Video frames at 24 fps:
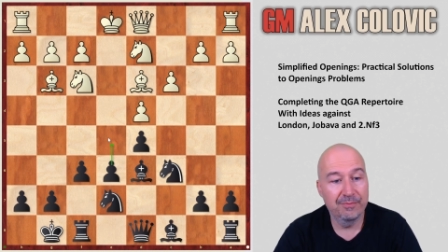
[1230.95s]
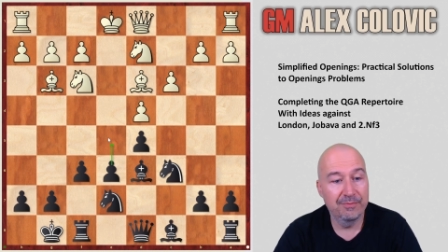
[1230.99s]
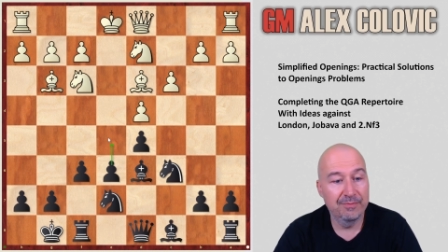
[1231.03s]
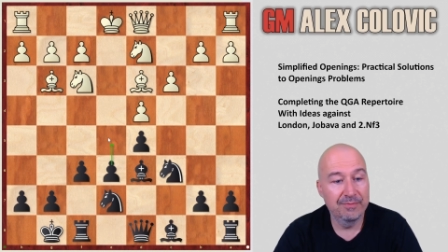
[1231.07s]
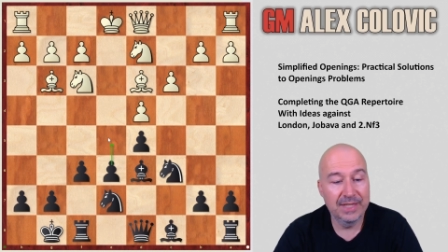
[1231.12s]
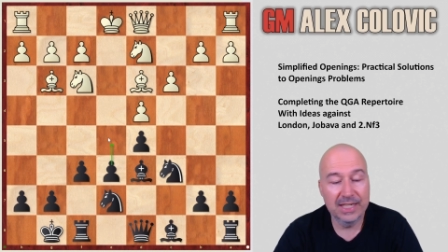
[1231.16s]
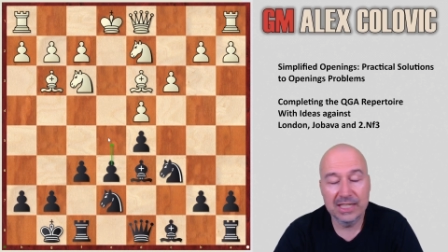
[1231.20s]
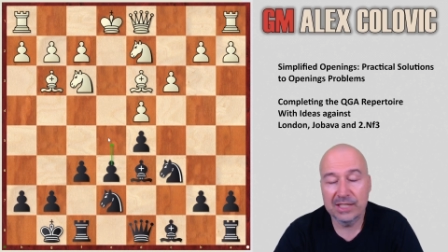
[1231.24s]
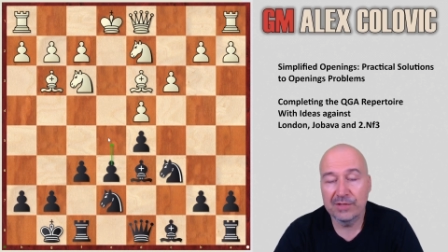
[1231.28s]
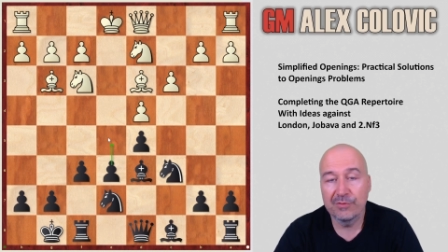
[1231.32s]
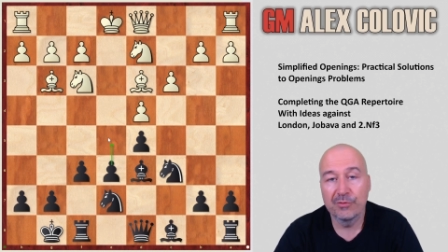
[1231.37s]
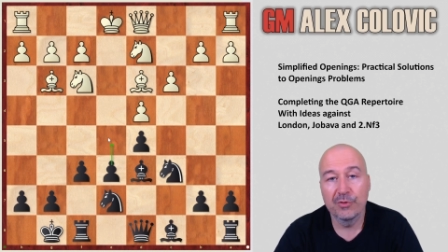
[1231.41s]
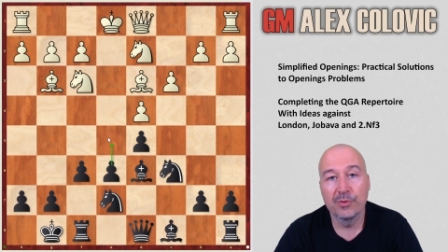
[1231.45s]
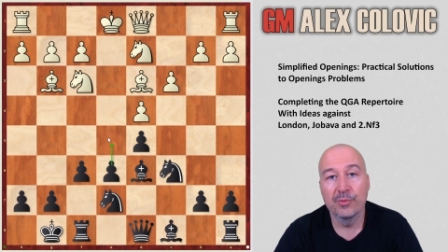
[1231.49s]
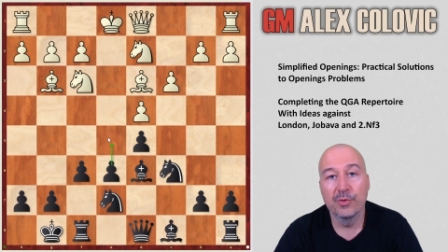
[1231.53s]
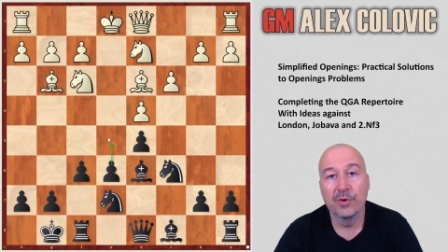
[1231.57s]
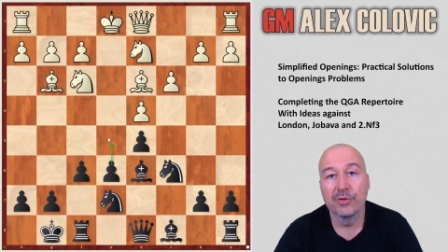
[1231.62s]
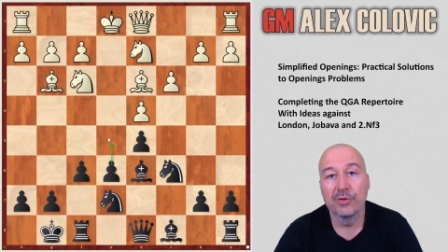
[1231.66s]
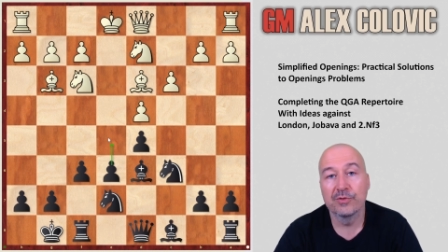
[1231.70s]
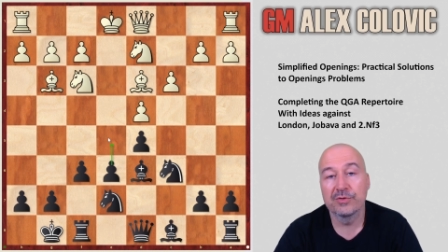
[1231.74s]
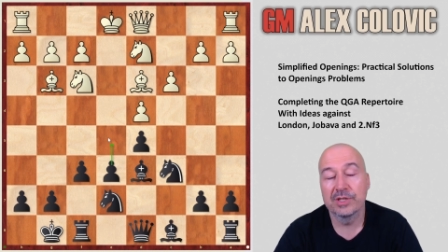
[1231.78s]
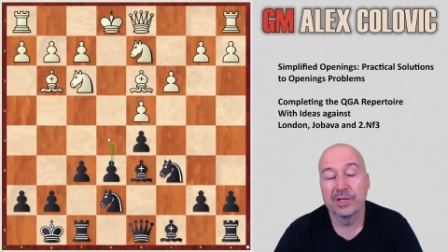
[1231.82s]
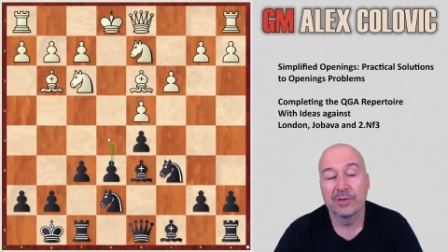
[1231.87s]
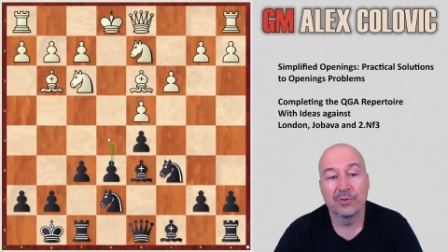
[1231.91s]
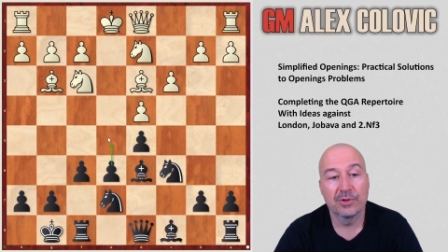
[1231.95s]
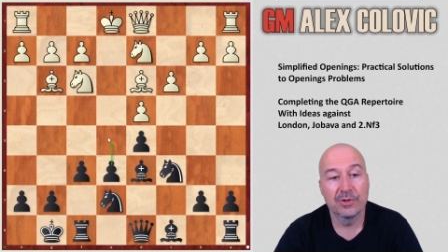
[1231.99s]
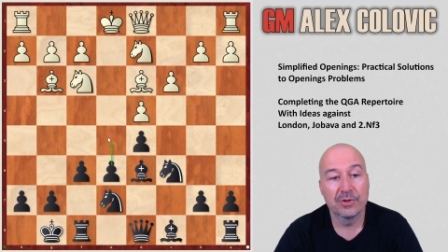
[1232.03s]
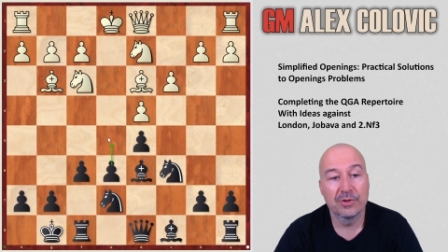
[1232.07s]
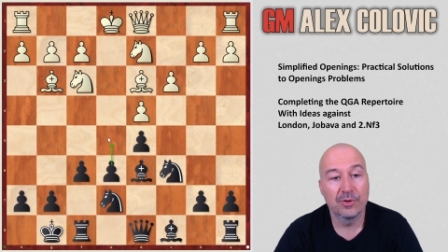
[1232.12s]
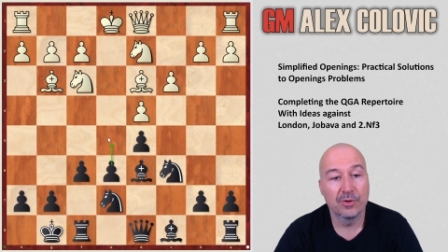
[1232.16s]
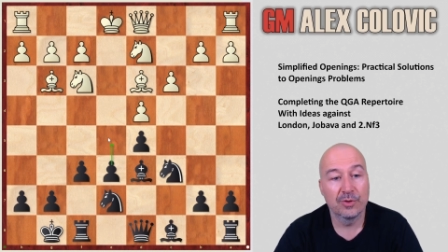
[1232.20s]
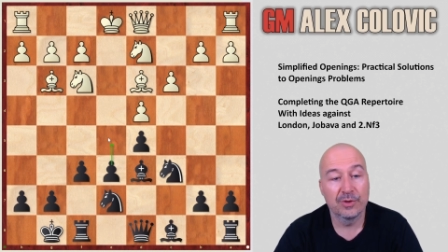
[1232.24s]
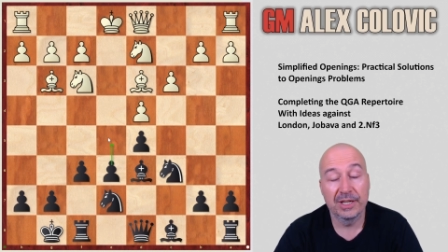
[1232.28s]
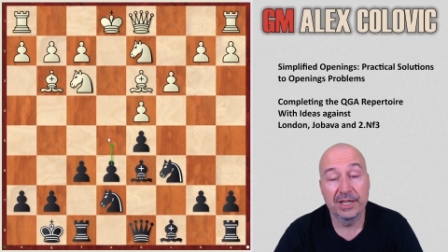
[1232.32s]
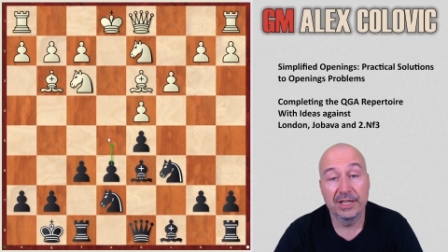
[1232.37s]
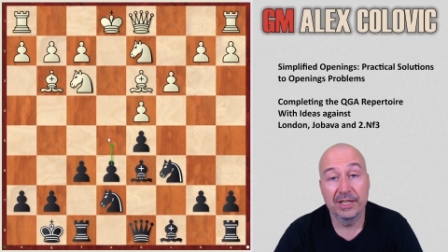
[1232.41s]
next few moves they were
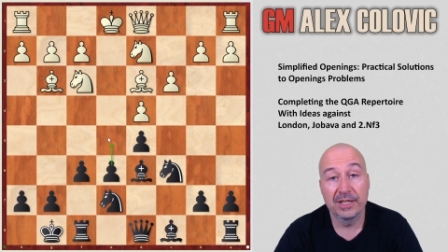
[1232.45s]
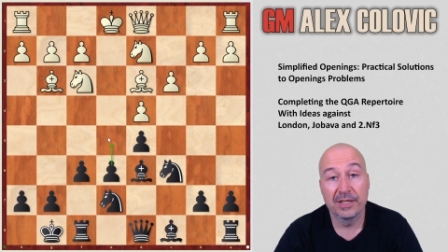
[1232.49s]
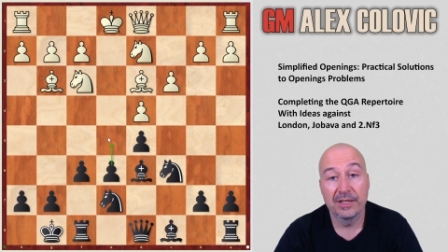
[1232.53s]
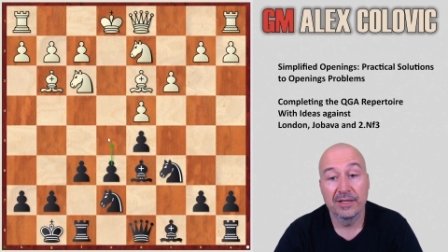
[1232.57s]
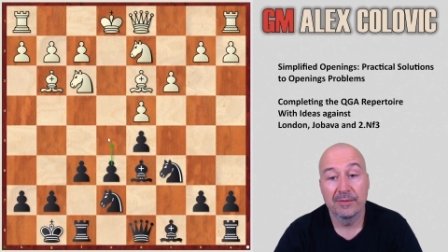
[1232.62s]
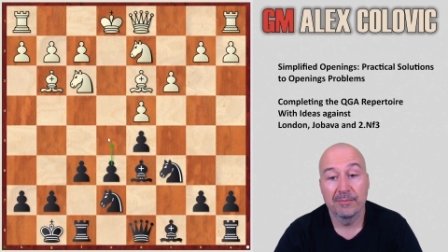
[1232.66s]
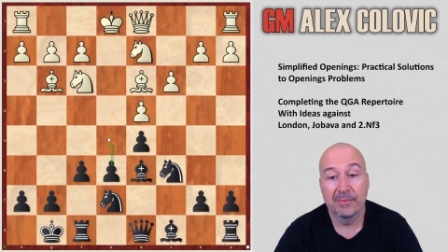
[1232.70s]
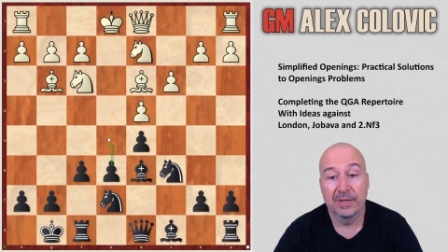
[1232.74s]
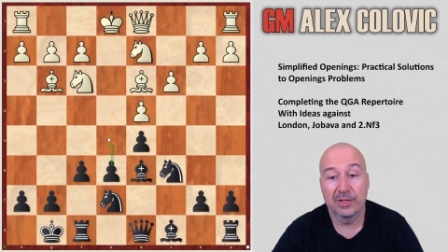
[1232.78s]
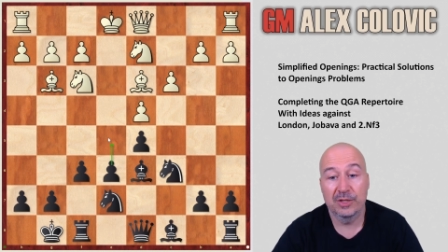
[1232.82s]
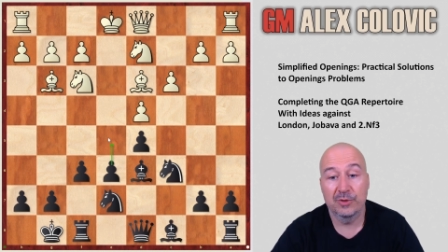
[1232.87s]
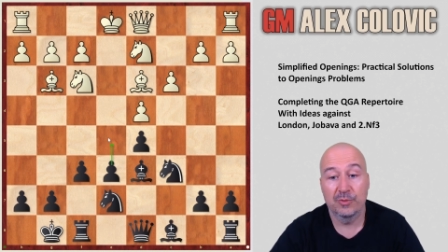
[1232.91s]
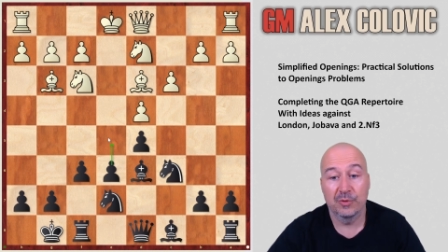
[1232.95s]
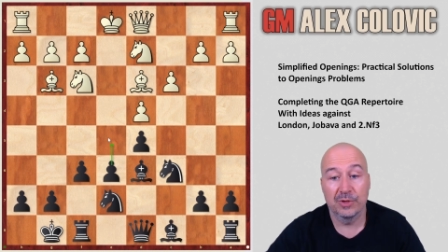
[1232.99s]
already much